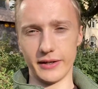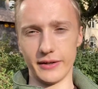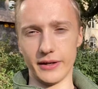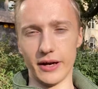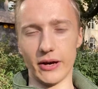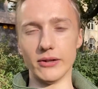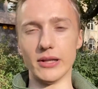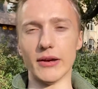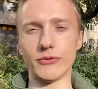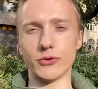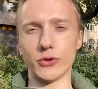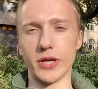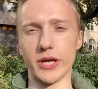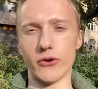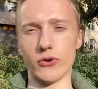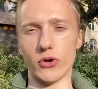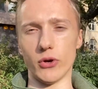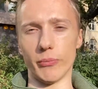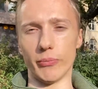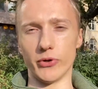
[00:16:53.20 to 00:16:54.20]
I'd love to
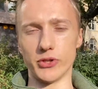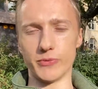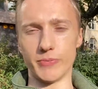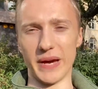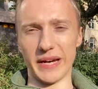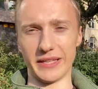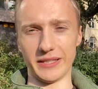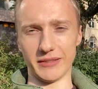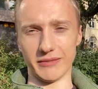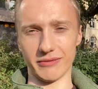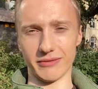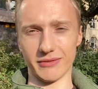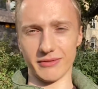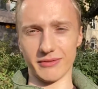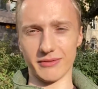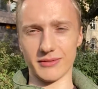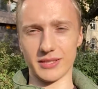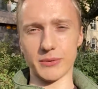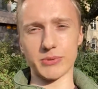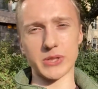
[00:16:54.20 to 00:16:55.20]
hear your perspective.
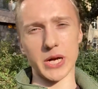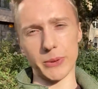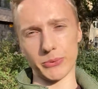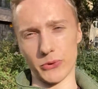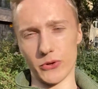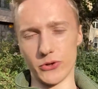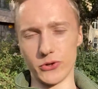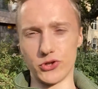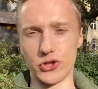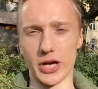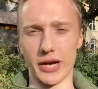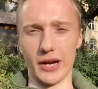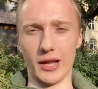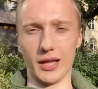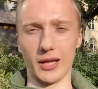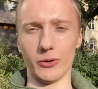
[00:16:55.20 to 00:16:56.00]
Subscribe to this channel,